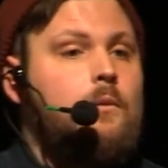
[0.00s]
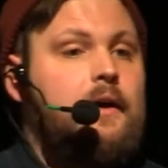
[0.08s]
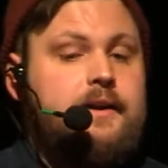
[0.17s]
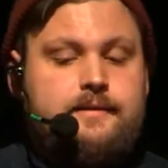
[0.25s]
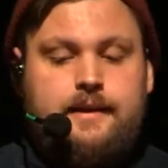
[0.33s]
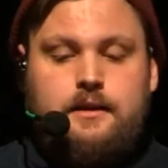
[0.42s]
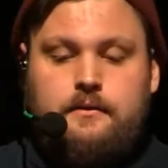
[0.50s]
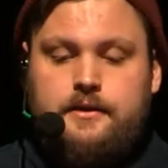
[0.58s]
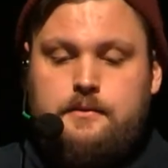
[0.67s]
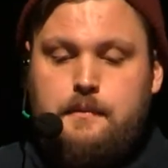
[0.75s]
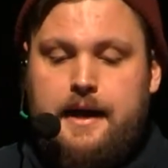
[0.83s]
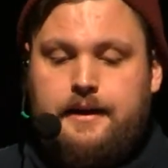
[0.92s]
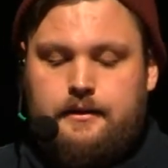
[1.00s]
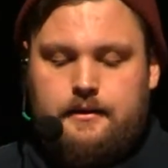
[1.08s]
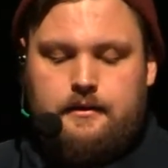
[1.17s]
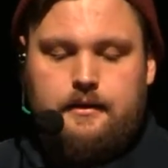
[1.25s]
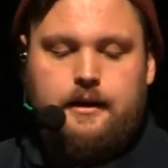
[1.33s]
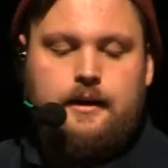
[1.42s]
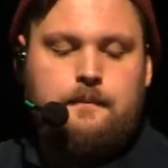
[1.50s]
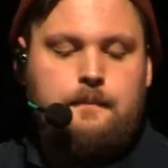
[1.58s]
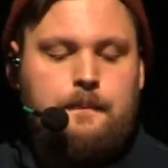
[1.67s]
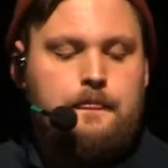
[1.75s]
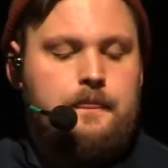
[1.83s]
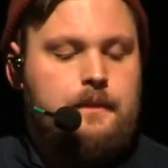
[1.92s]
does any of this matter?
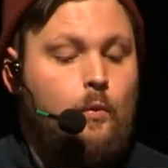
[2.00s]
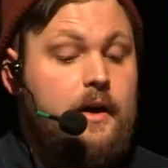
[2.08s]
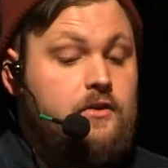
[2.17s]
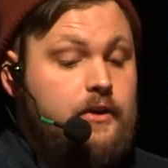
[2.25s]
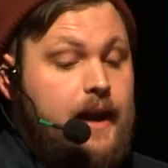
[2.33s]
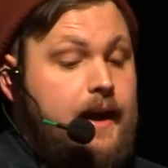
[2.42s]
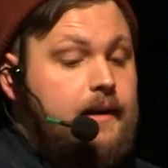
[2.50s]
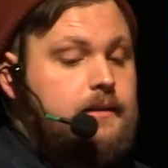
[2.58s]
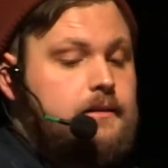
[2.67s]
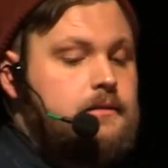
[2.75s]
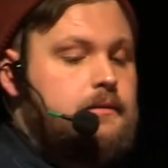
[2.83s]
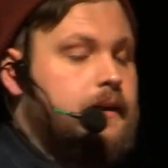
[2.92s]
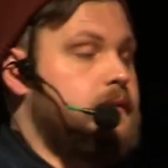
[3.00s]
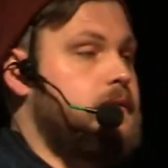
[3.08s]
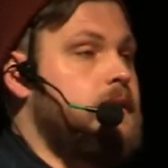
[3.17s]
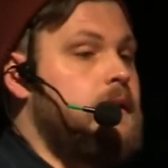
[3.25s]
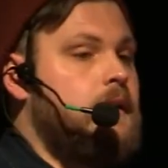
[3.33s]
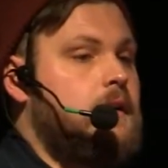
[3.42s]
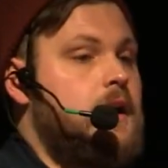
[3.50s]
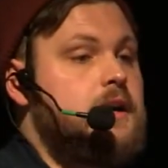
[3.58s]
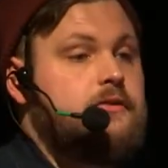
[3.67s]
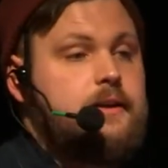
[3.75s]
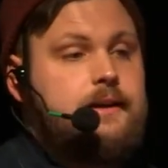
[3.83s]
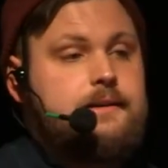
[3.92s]
Why React is kind
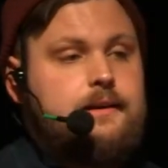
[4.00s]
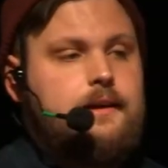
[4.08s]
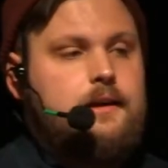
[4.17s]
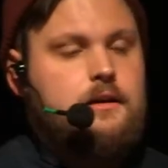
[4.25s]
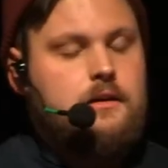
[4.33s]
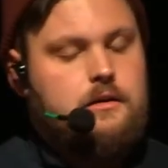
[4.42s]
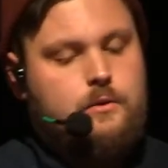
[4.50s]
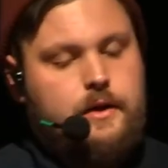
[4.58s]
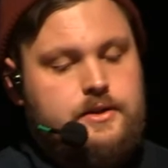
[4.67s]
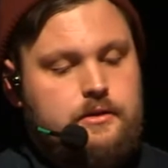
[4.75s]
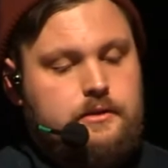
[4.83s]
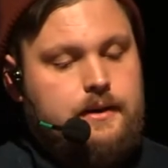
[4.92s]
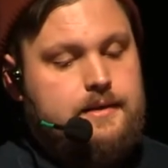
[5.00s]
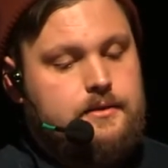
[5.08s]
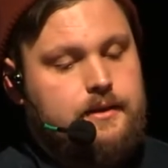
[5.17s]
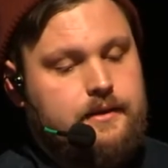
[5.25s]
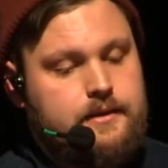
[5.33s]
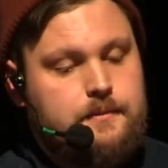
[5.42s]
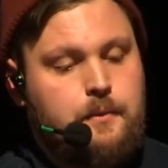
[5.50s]
of an easy question to answer at this